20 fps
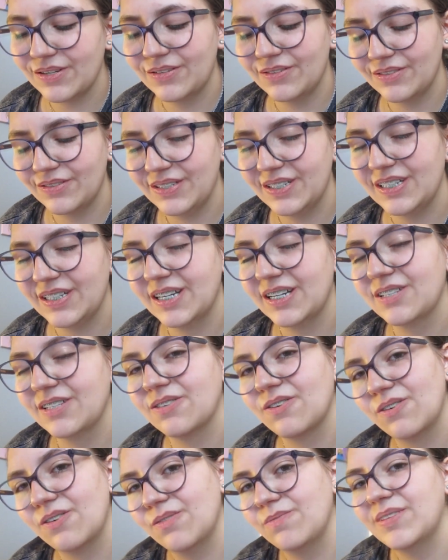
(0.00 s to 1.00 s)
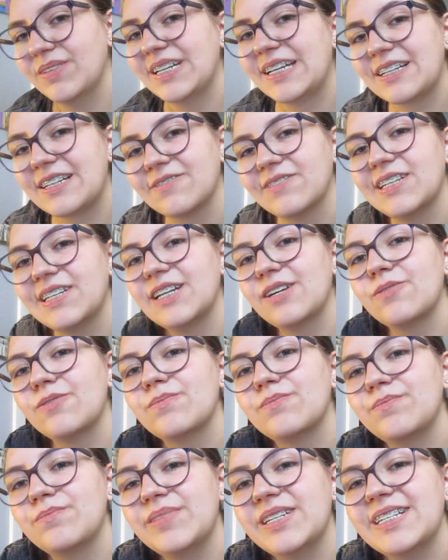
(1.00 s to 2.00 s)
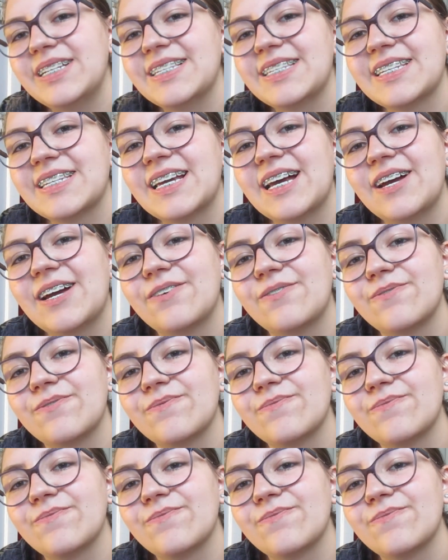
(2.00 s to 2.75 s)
and I'll see you guys all in my next video. Peace out.